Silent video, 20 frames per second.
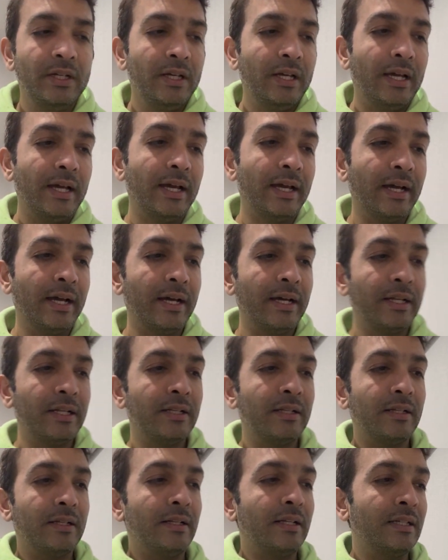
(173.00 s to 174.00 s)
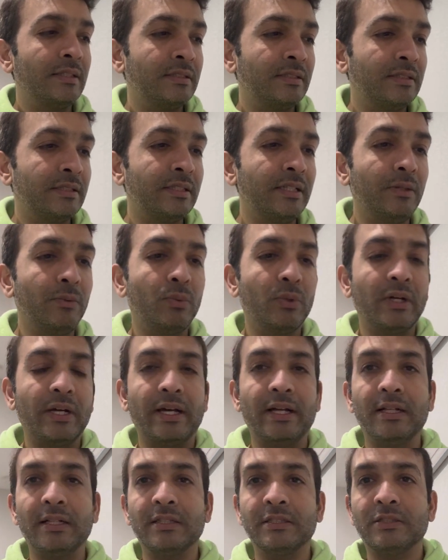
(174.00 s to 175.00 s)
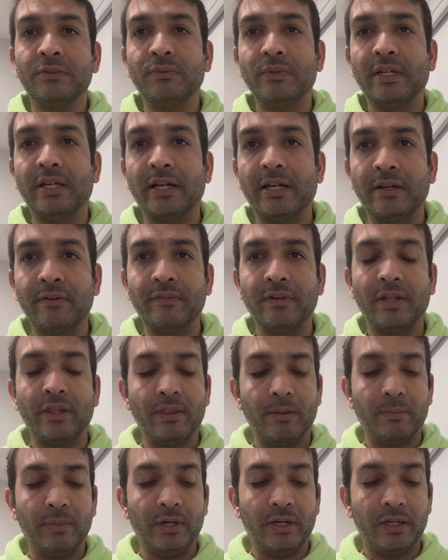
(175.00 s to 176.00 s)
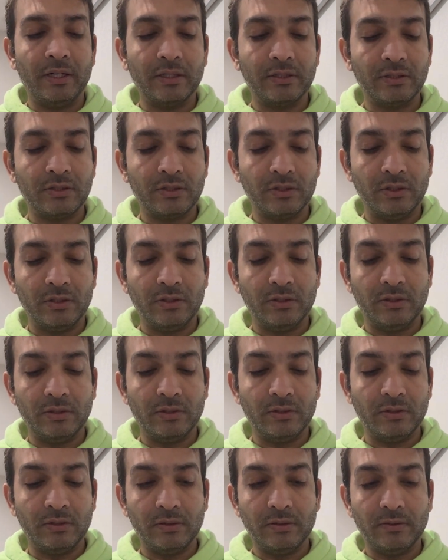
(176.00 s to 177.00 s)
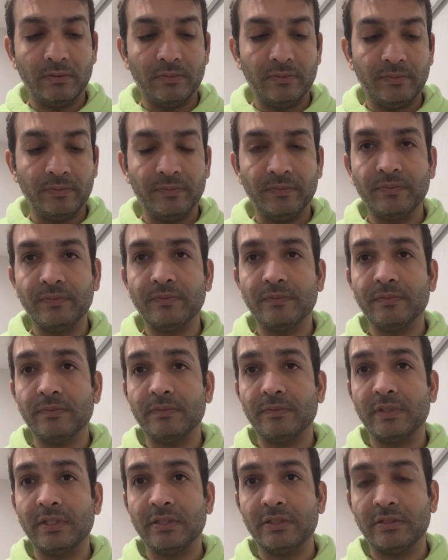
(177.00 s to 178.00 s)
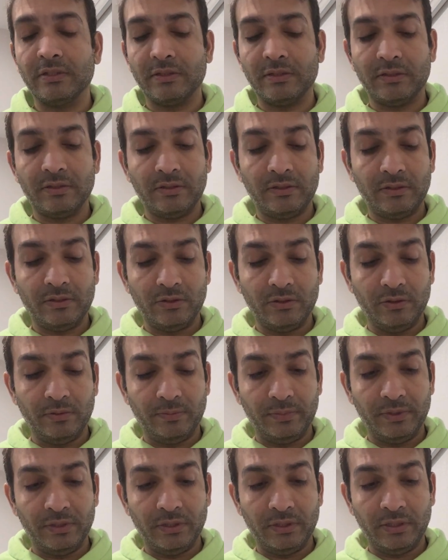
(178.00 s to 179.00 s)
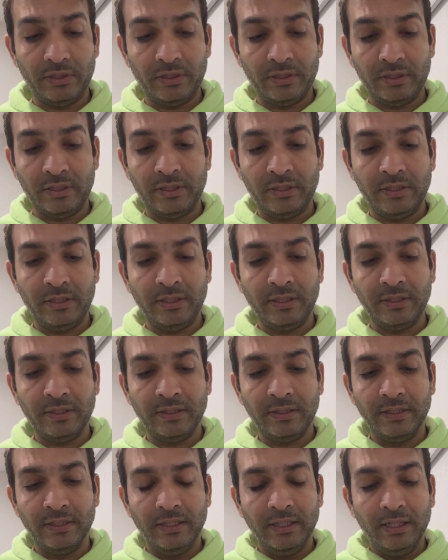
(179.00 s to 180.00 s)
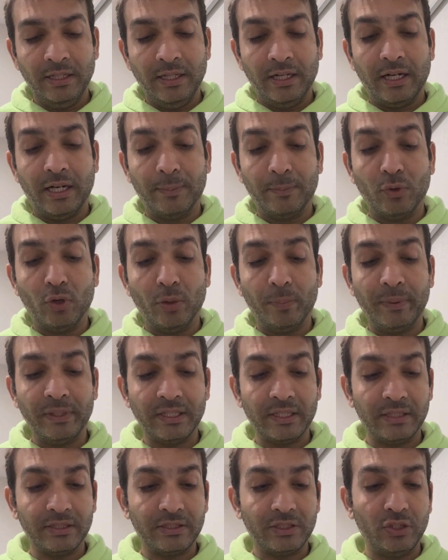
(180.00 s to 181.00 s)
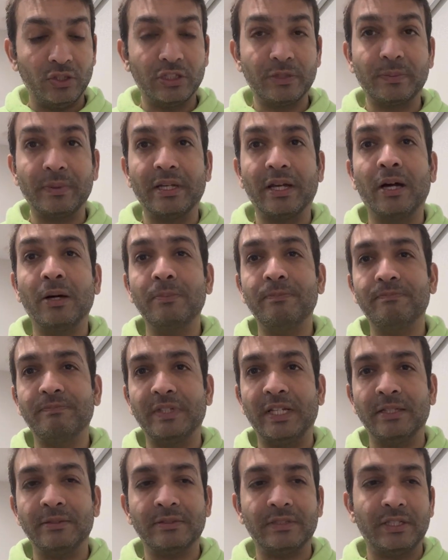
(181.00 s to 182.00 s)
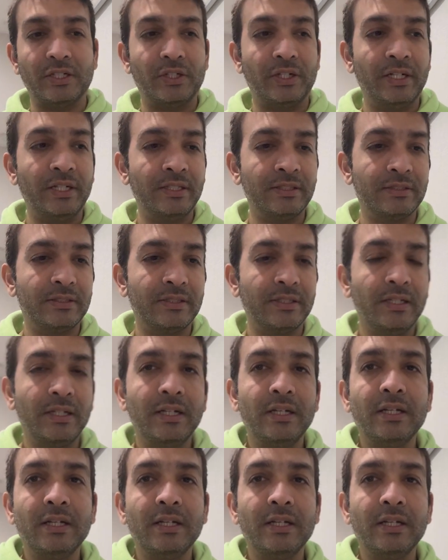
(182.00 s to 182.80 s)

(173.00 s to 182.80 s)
And let's see what else we have in the box. So let's open that. I'm hoping there's USB. Oh, yes, there is.